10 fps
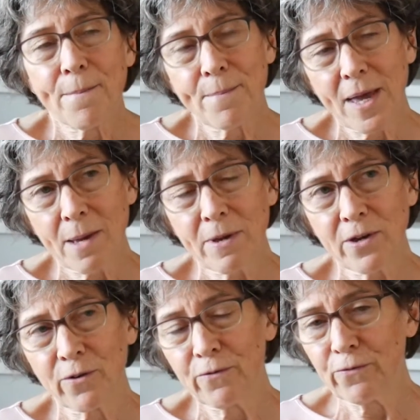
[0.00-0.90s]
Maybe
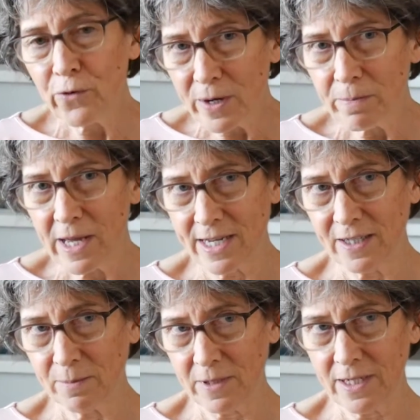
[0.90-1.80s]
your foot
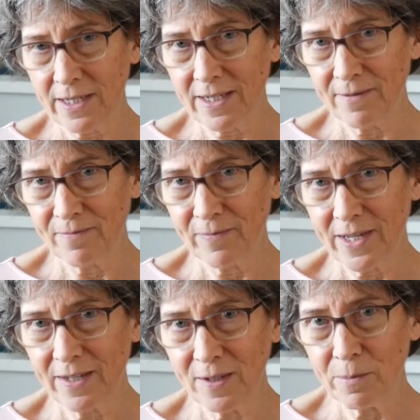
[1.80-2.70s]
placement
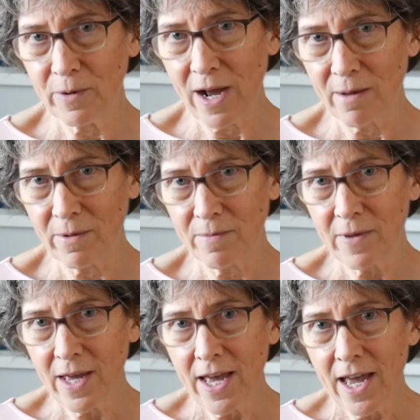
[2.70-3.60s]
is the problem,
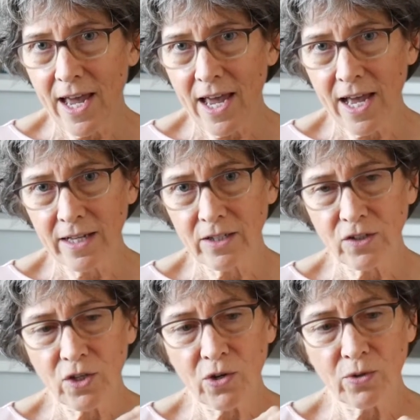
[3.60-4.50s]
and
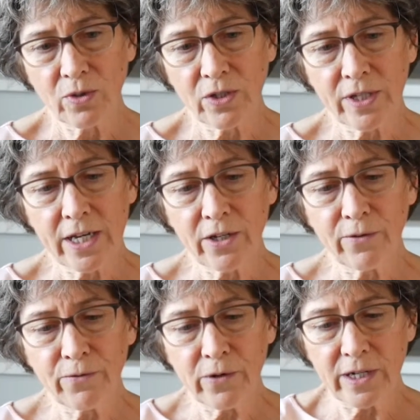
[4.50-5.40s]
so you get
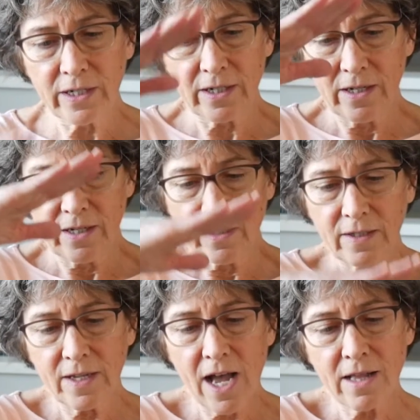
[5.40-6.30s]
your foot
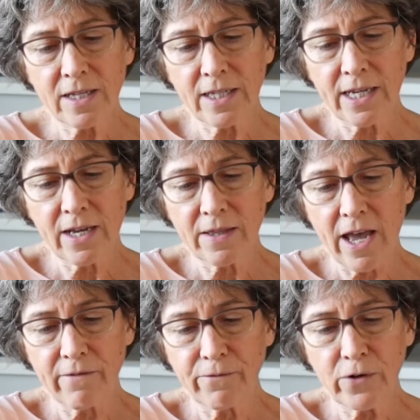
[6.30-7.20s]
solidly on
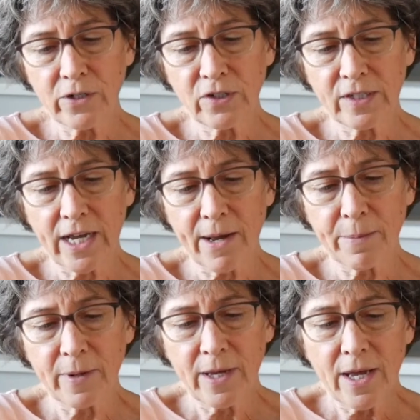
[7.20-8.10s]
that first
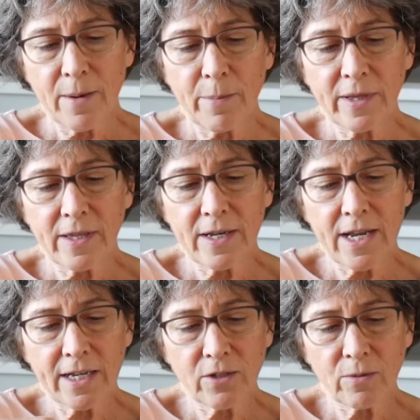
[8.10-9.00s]
step, but the
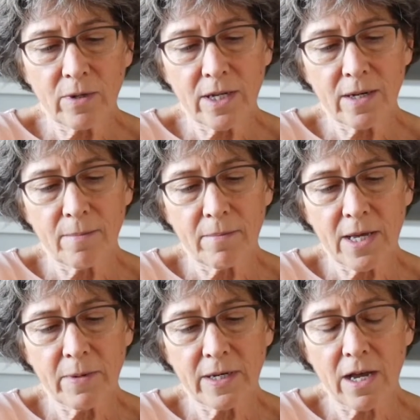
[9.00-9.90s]
next one
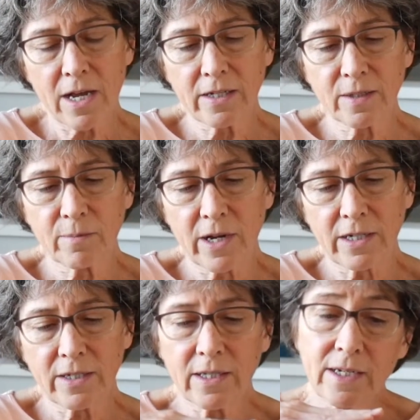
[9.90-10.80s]
maybe not as
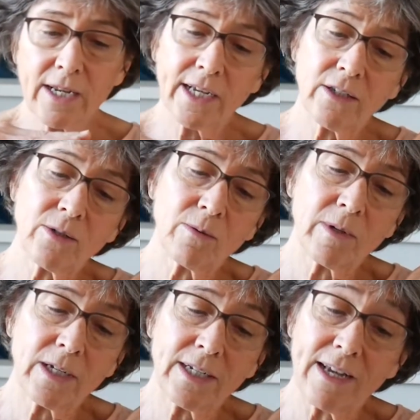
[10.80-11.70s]
much, the next
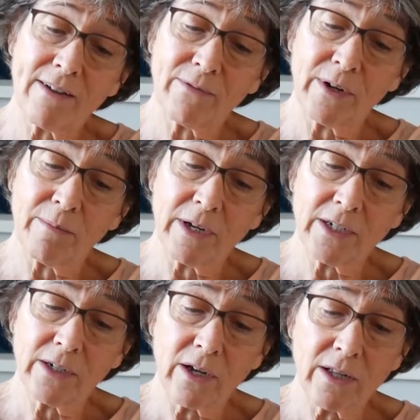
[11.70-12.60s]
one not very much at